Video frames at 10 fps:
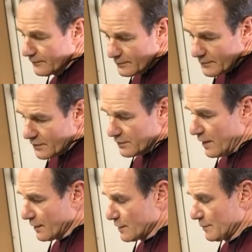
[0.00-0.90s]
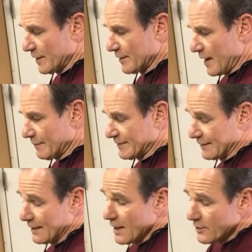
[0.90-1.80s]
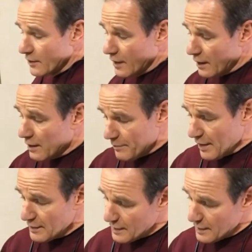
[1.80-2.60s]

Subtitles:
Should also be enough. The longer parts are